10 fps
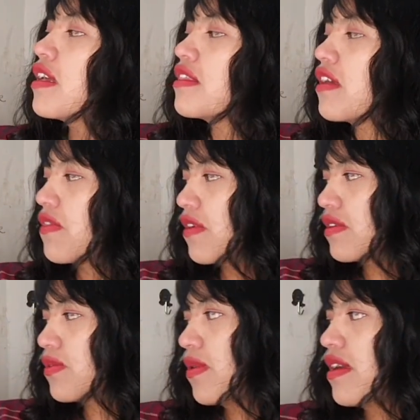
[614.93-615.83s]
The
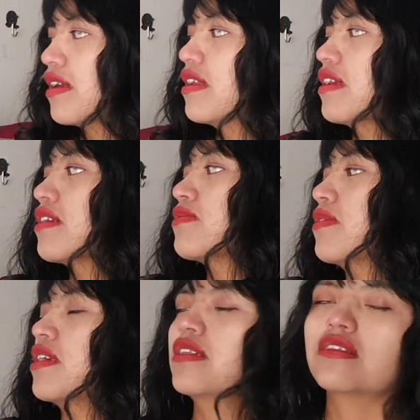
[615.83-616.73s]
third one is
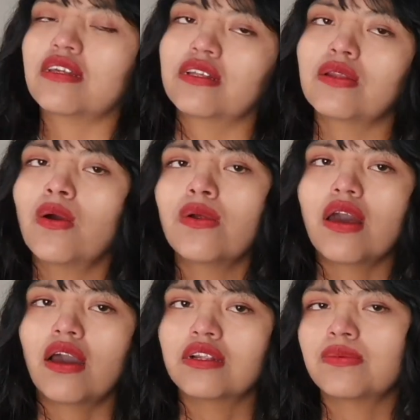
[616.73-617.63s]
with the
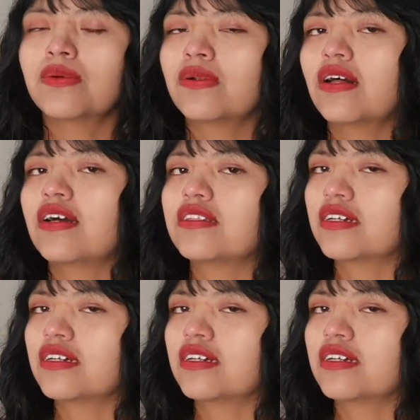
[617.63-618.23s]
non-audible and